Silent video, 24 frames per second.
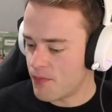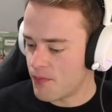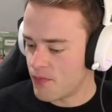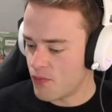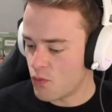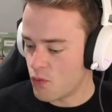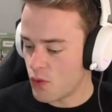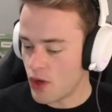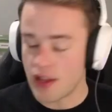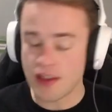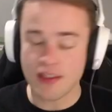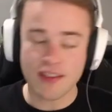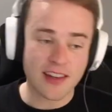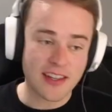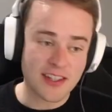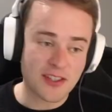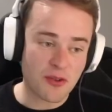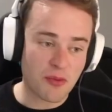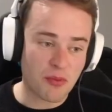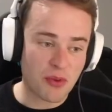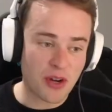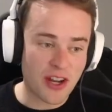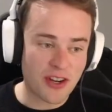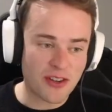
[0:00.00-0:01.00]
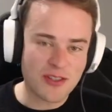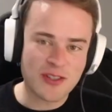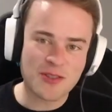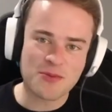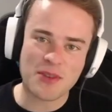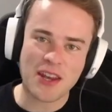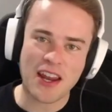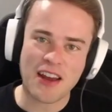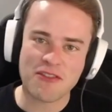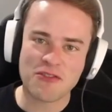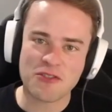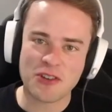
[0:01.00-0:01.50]
Well, it's not brand new, it's
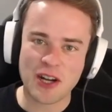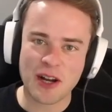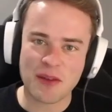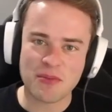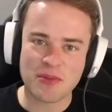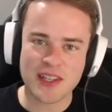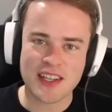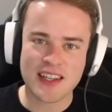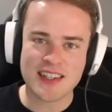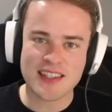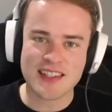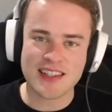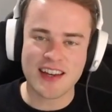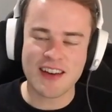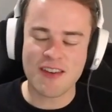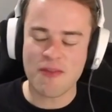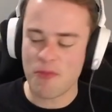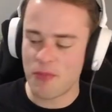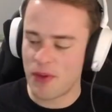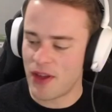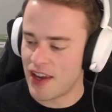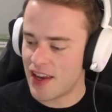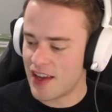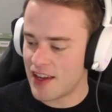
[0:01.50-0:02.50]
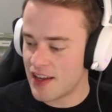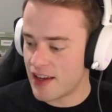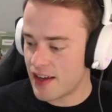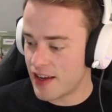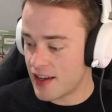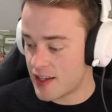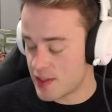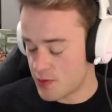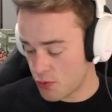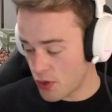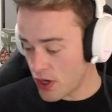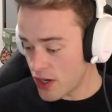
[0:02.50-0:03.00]
been out for a couple of years now, but
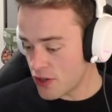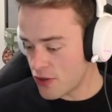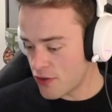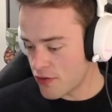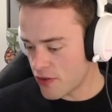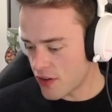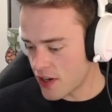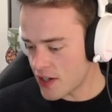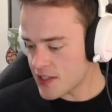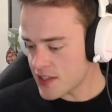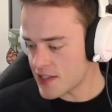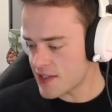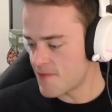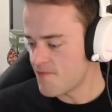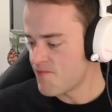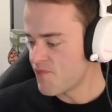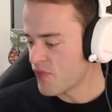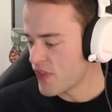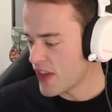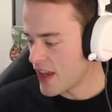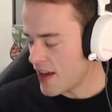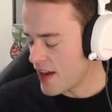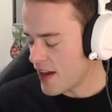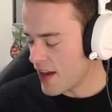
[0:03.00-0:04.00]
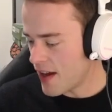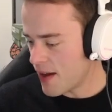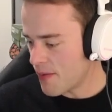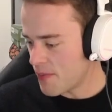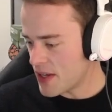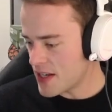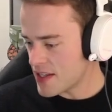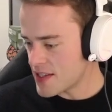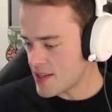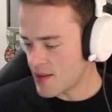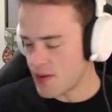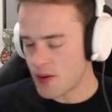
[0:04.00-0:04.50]
it's brand new for us, and
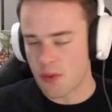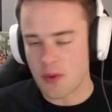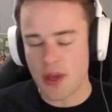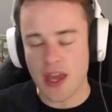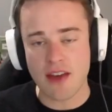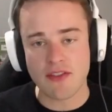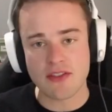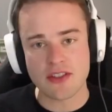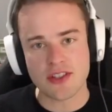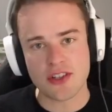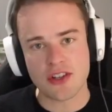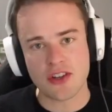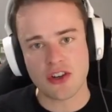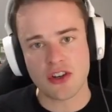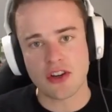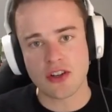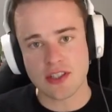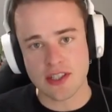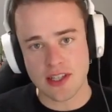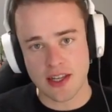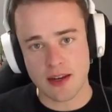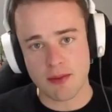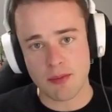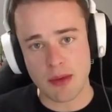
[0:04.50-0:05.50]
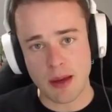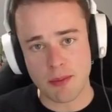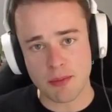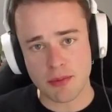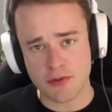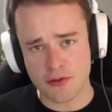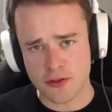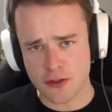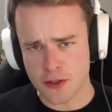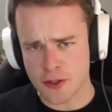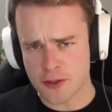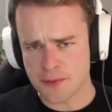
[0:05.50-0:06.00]
it's something we haven't done content about
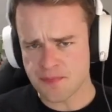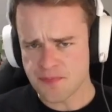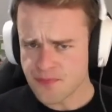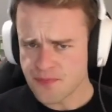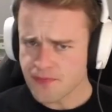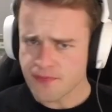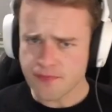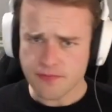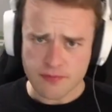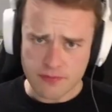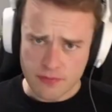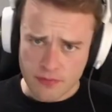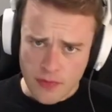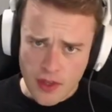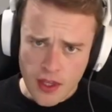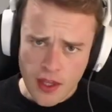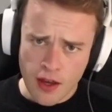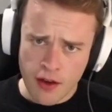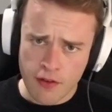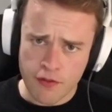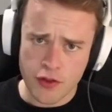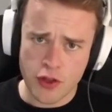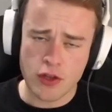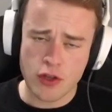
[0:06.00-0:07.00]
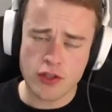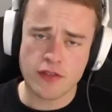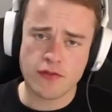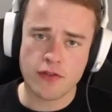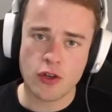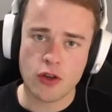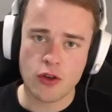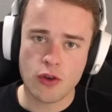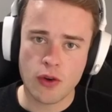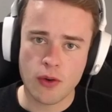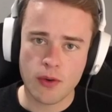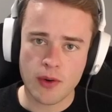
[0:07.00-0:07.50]
before. And for those of
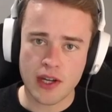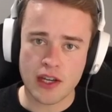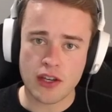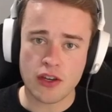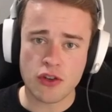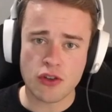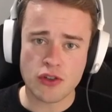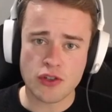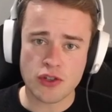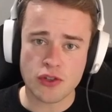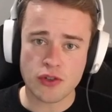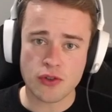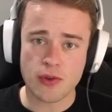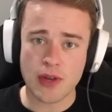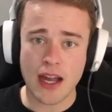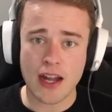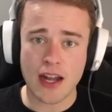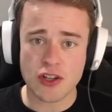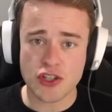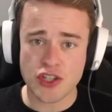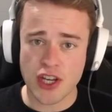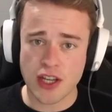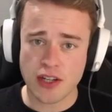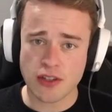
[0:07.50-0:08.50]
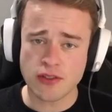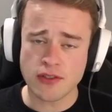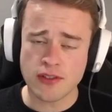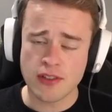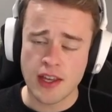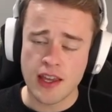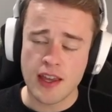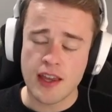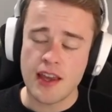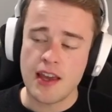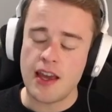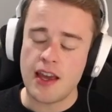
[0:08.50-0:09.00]
you who are new to our channel,
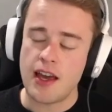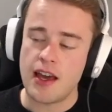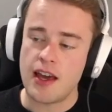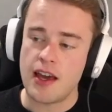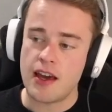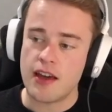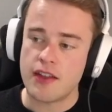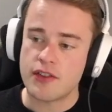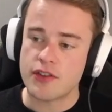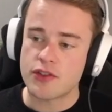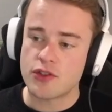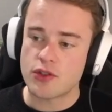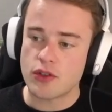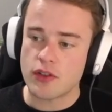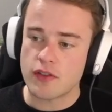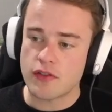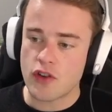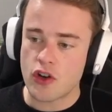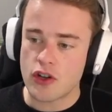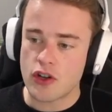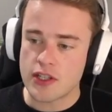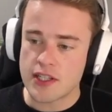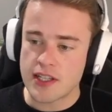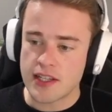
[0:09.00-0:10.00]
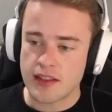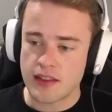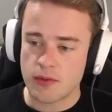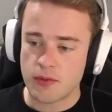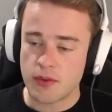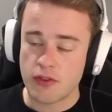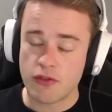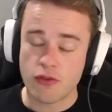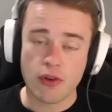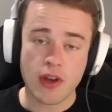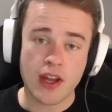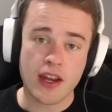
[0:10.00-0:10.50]
the sort of content that
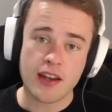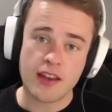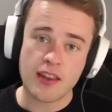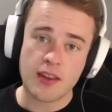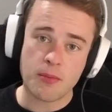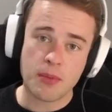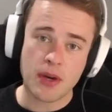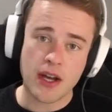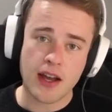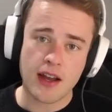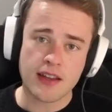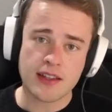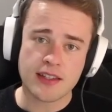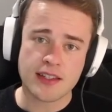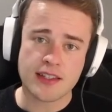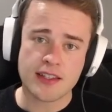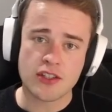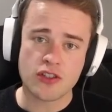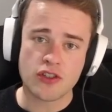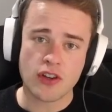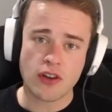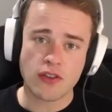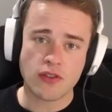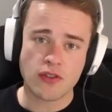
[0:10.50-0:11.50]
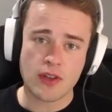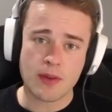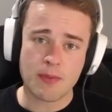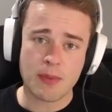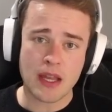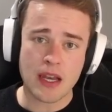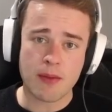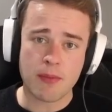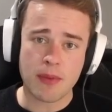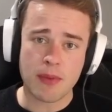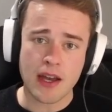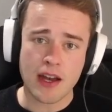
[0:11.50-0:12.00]
we've created in the past has generally
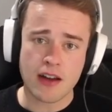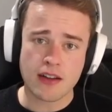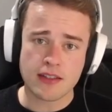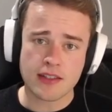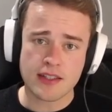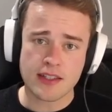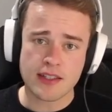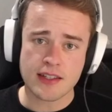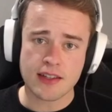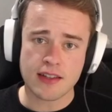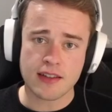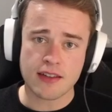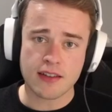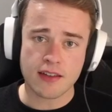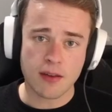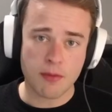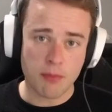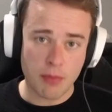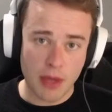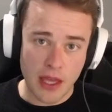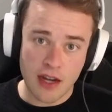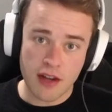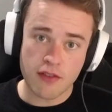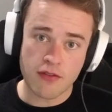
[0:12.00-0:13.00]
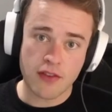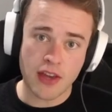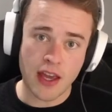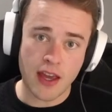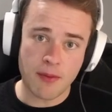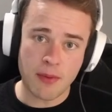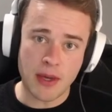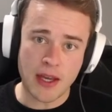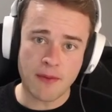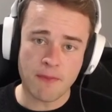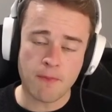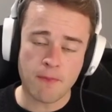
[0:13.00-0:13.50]
been about competitive
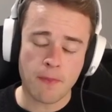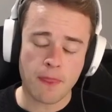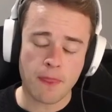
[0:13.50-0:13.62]
gaming,